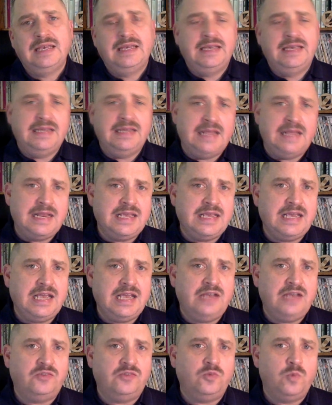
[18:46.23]
In any
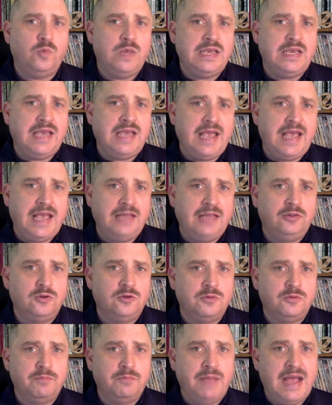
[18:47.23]
case, we can
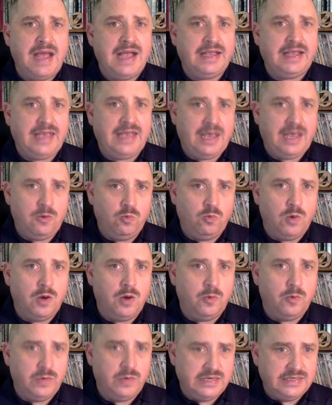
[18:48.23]
look back at
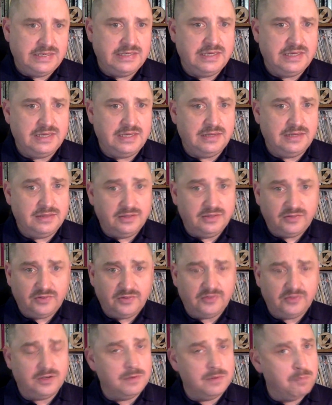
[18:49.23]
what we did, and this
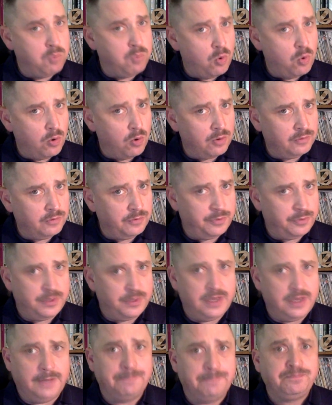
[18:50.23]
is an important
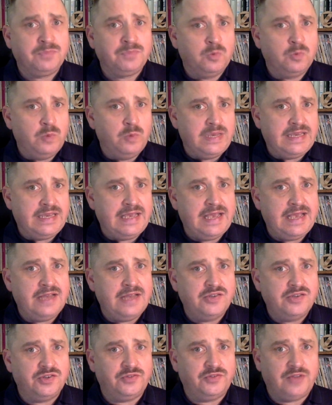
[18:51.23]
thing. We
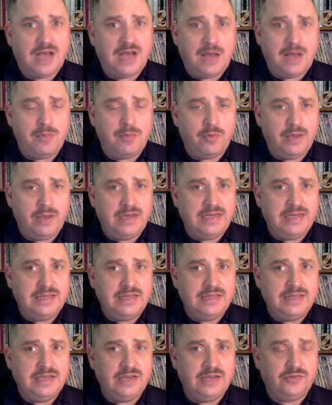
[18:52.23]
can't just operate
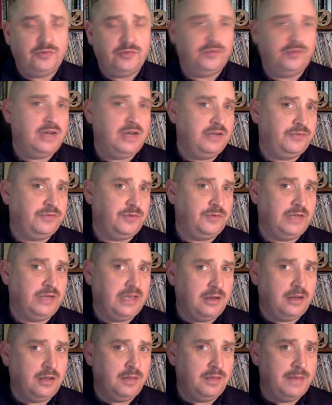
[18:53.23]
in the exercise,
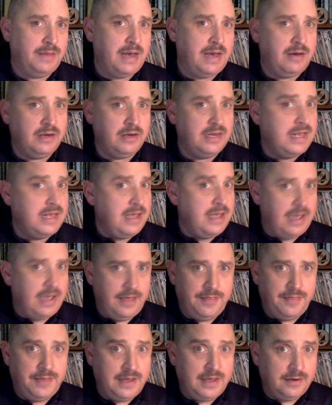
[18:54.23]
forget all about it,
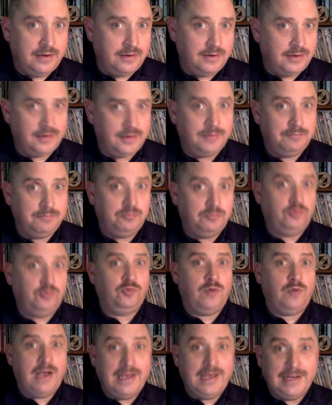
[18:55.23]
and then
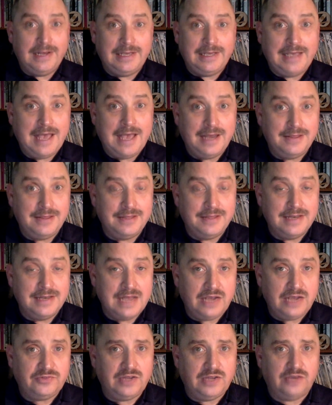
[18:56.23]
try it again in the
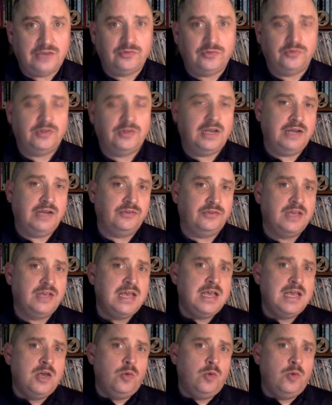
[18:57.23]
next exercise.